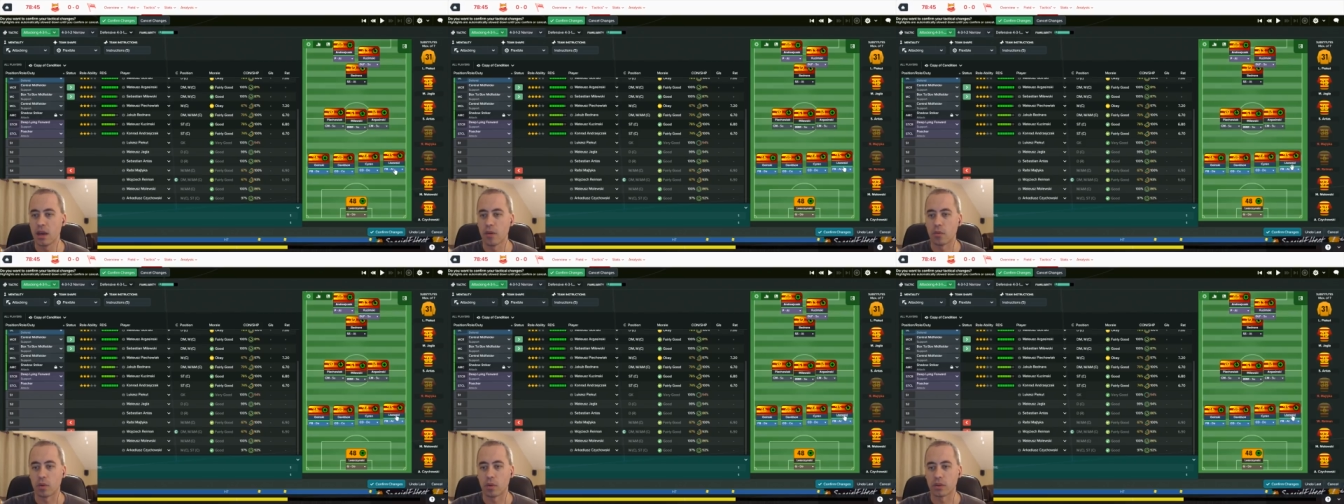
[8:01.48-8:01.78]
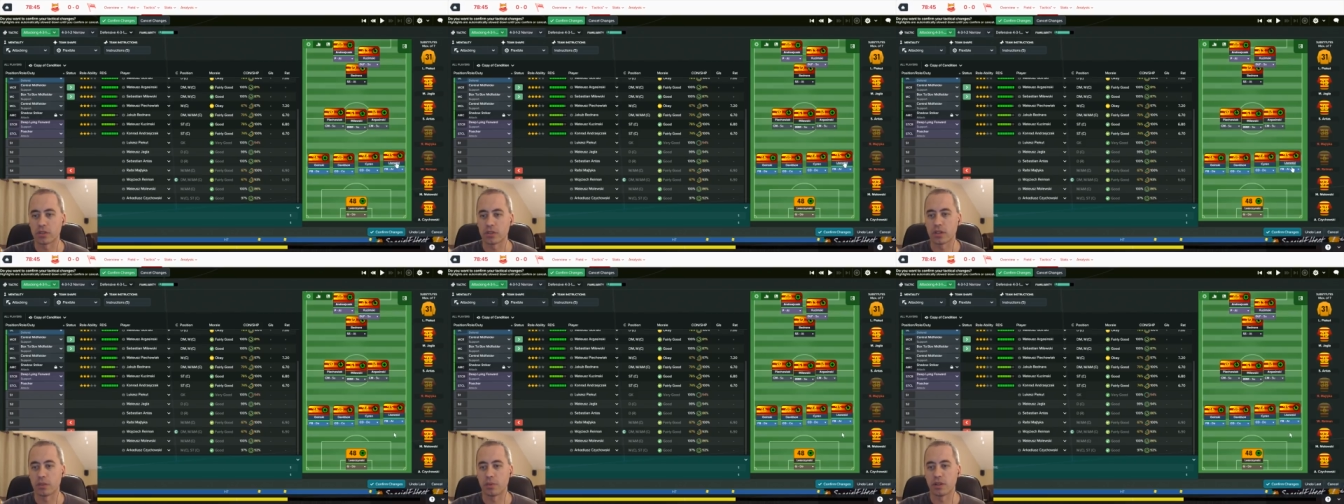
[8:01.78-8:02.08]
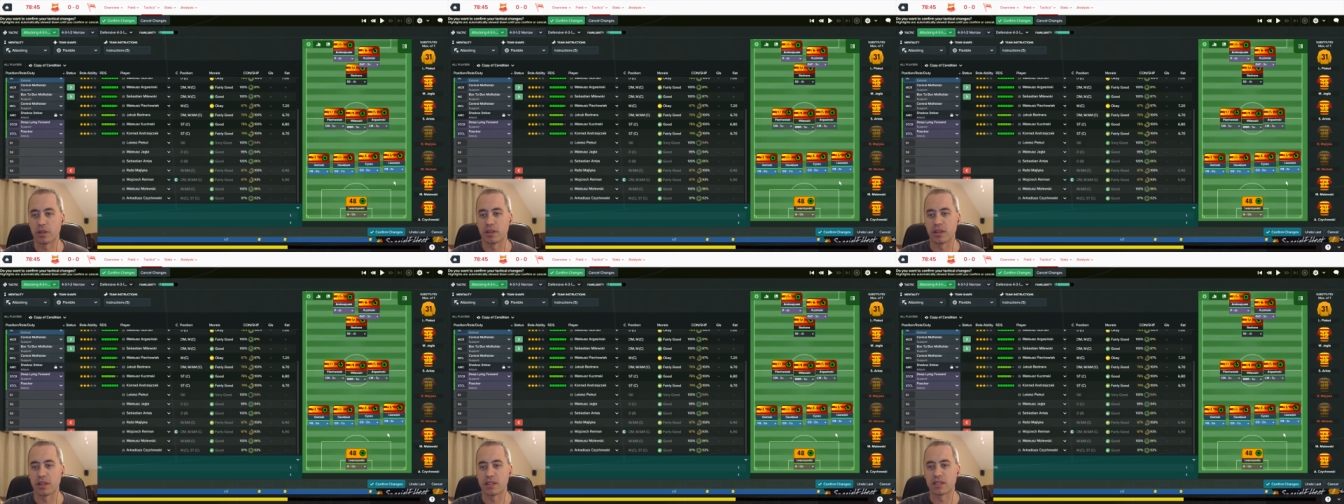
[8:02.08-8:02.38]
We're also going to
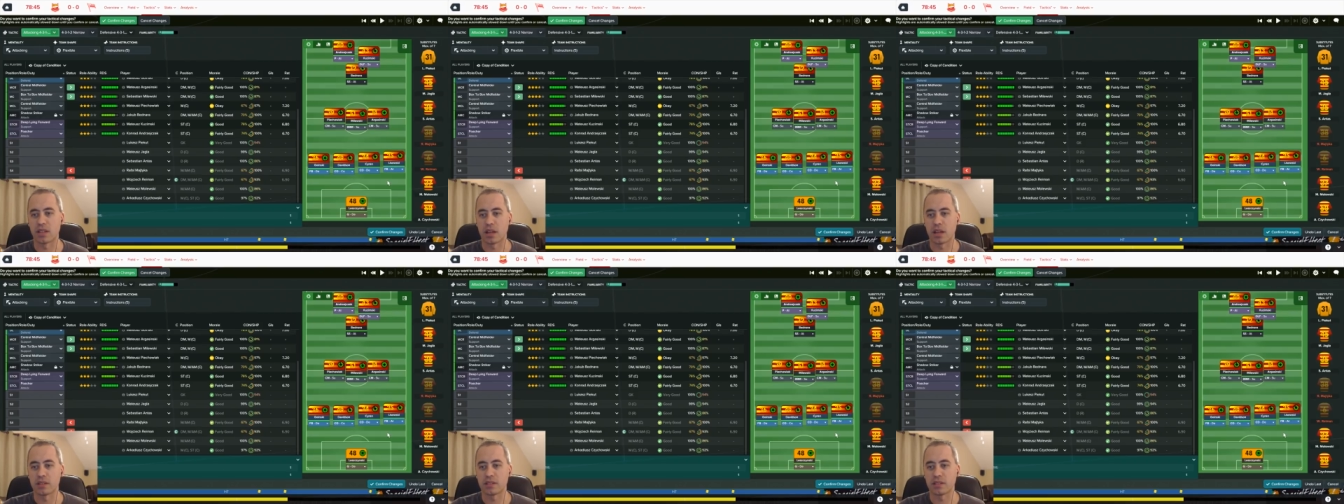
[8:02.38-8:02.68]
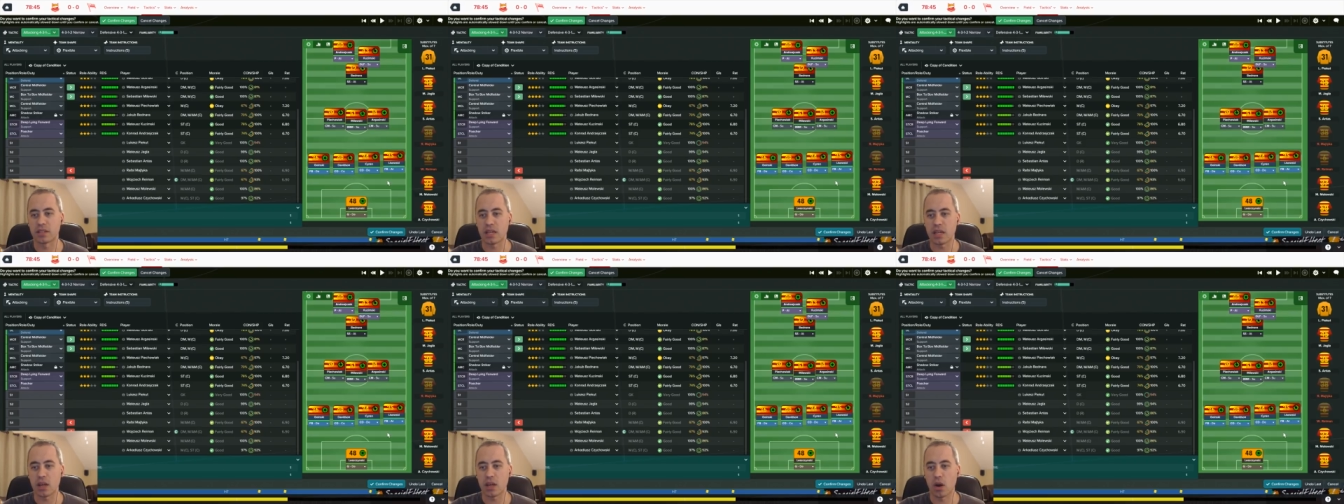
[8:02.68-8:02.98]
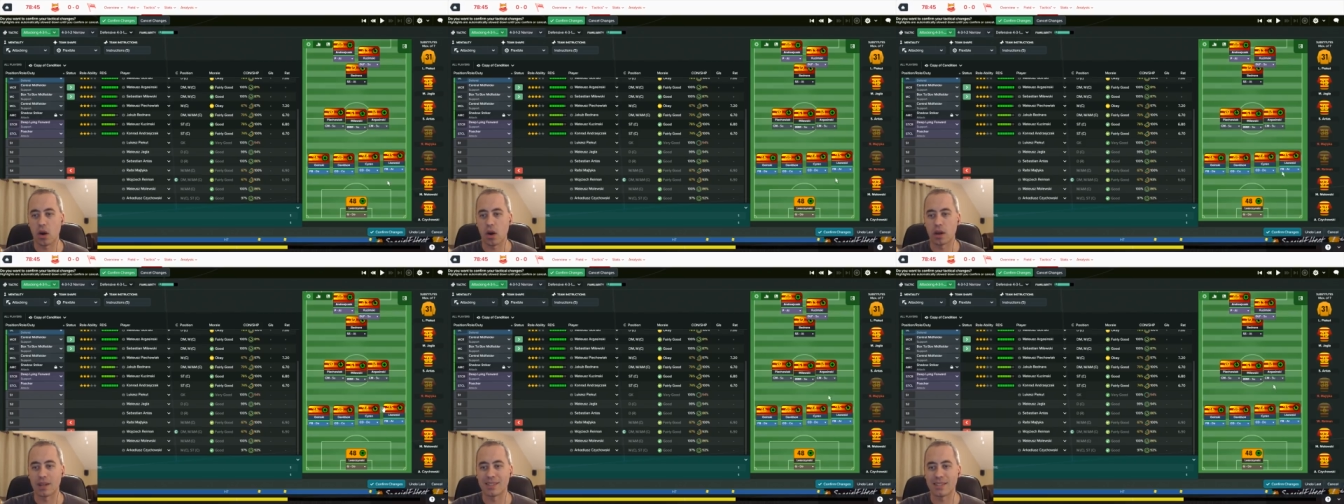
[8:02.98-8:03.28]
put Łazowski
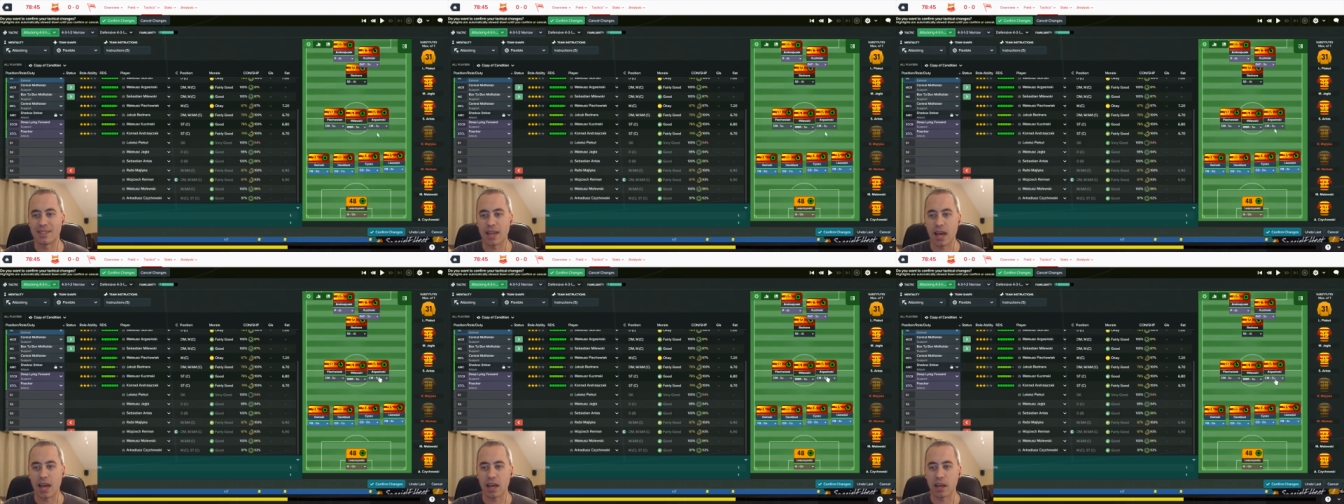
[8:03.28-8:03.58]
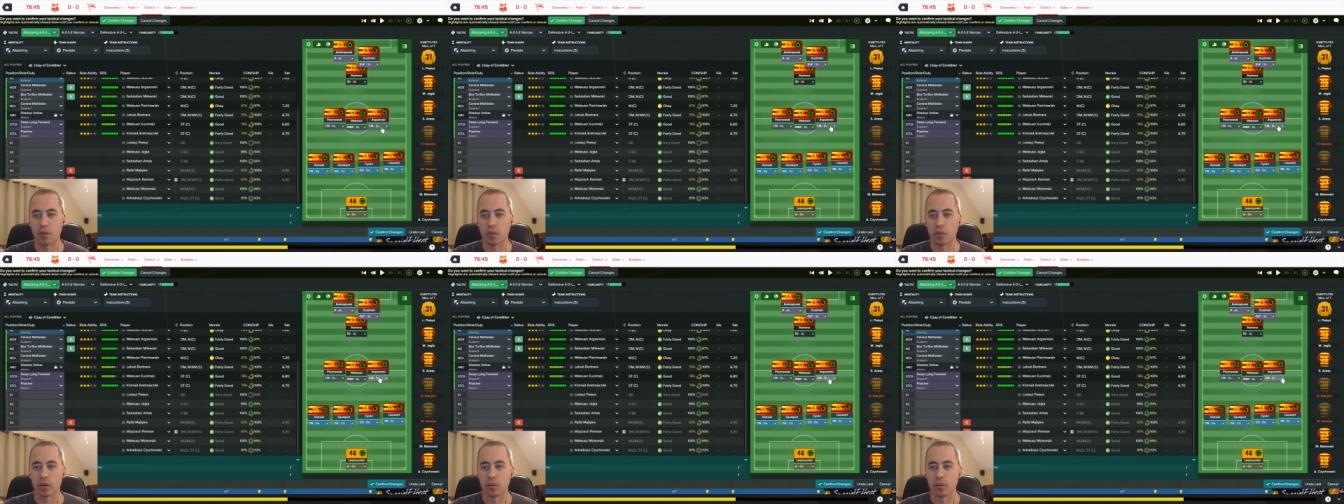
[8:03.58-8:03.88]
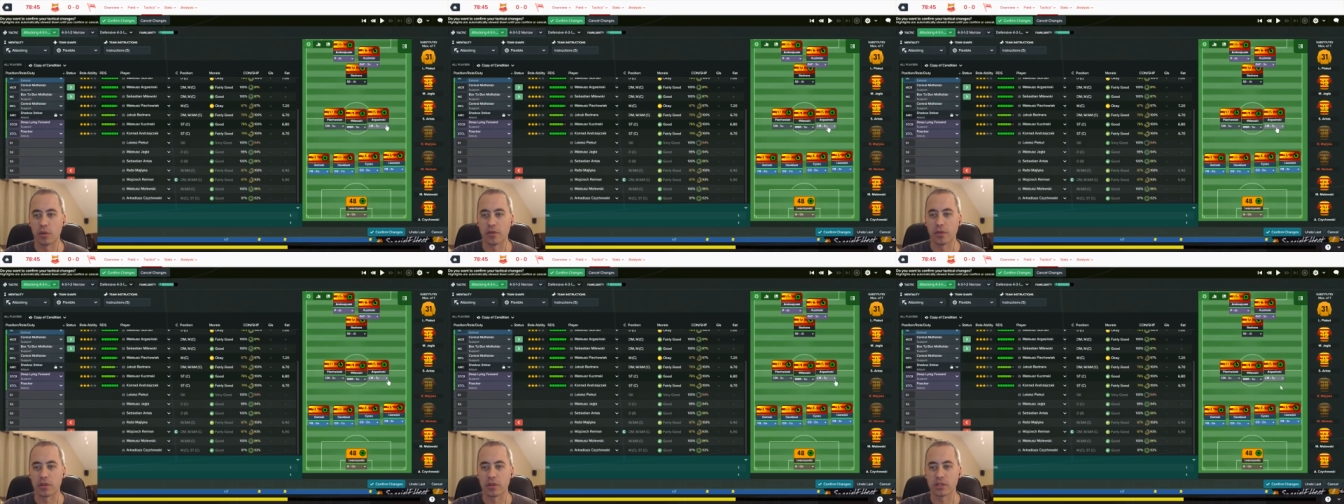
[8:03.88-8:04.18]
on attack, and we're going to
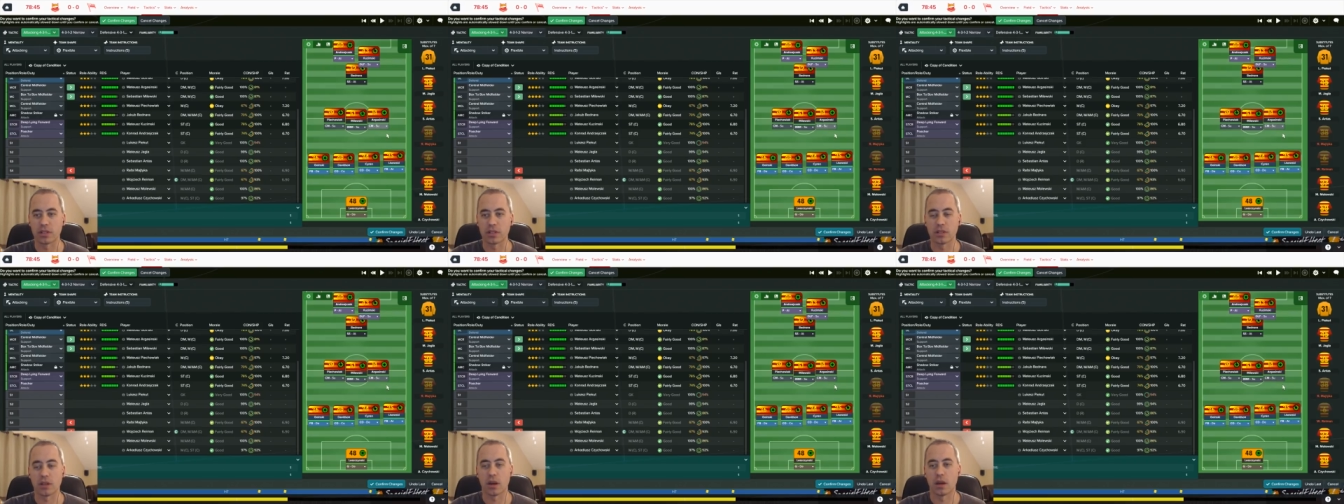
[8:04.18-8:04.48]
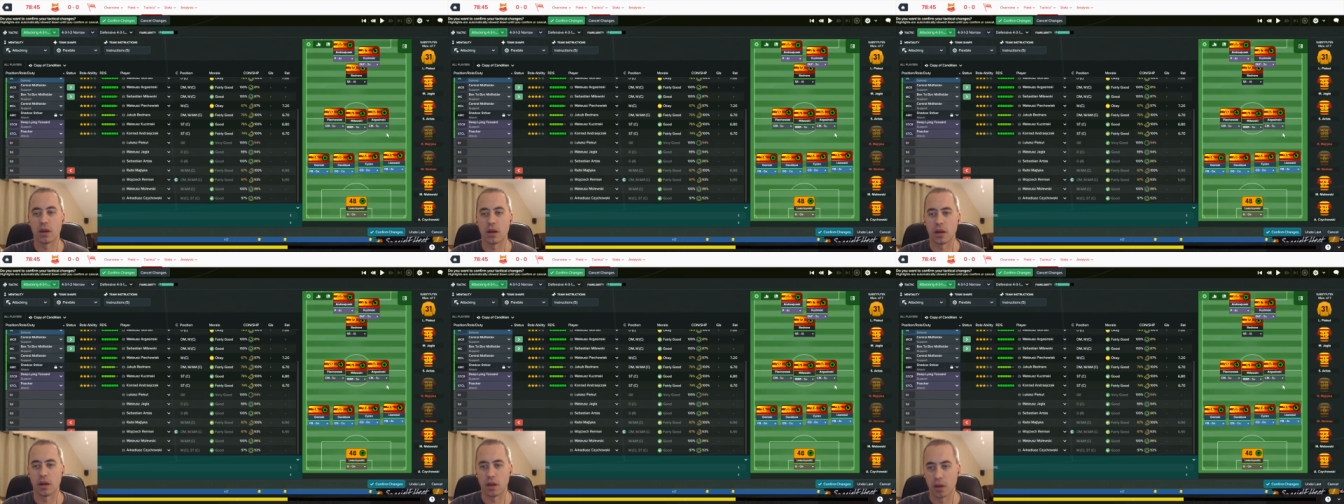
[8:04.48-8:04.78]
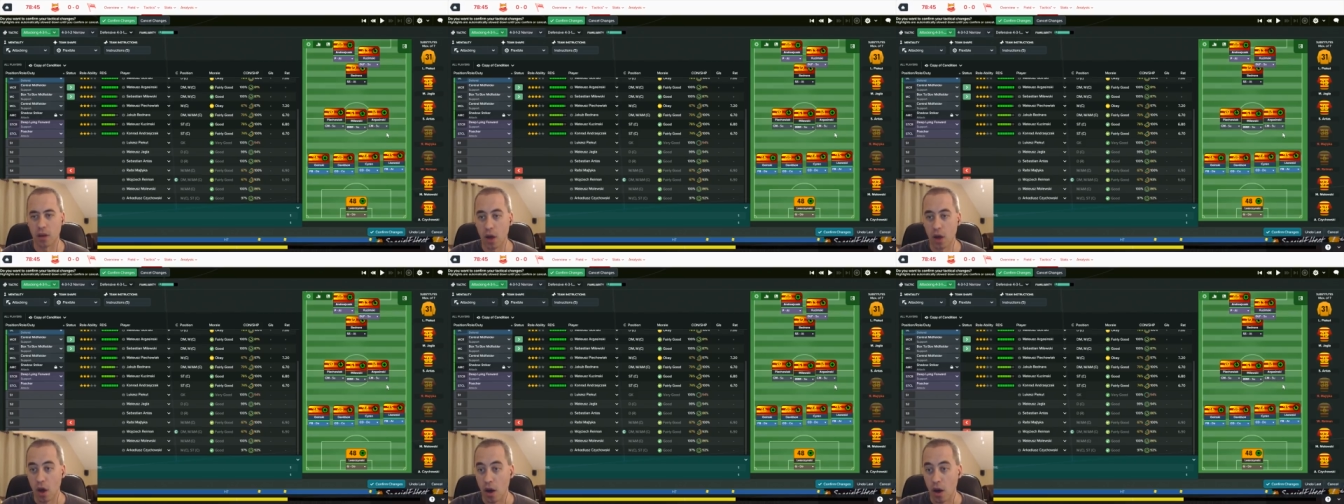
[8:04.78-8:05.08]
move
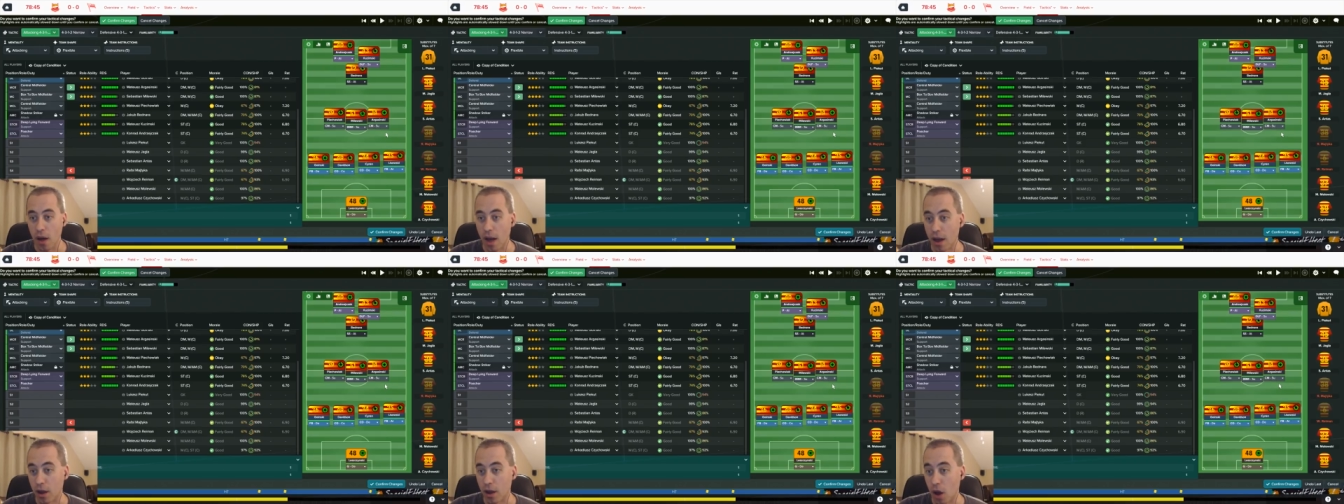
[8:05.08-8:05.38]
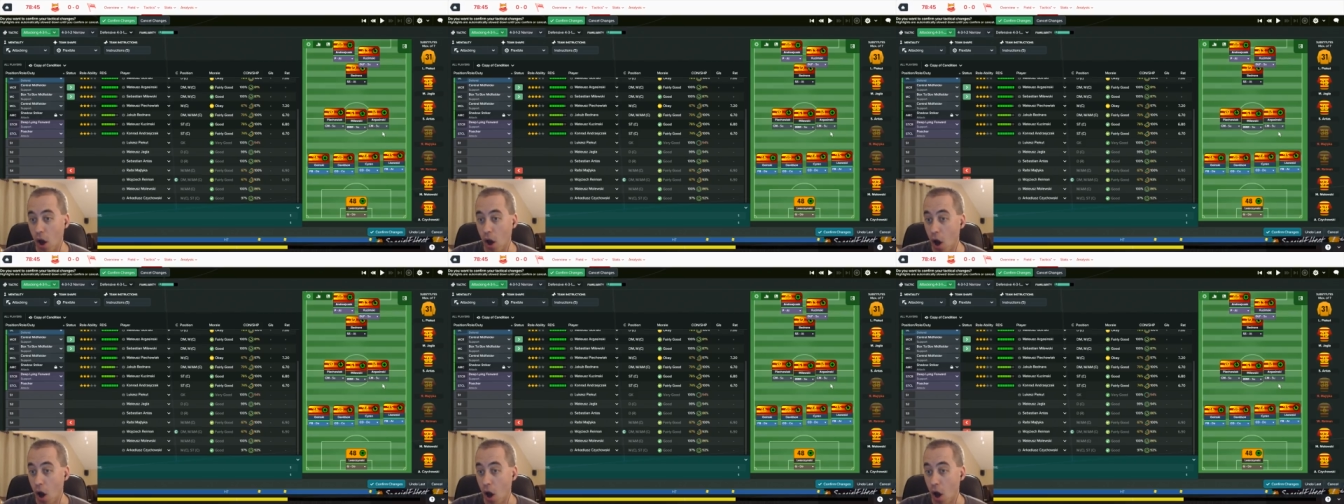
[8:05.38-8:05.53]
our uh,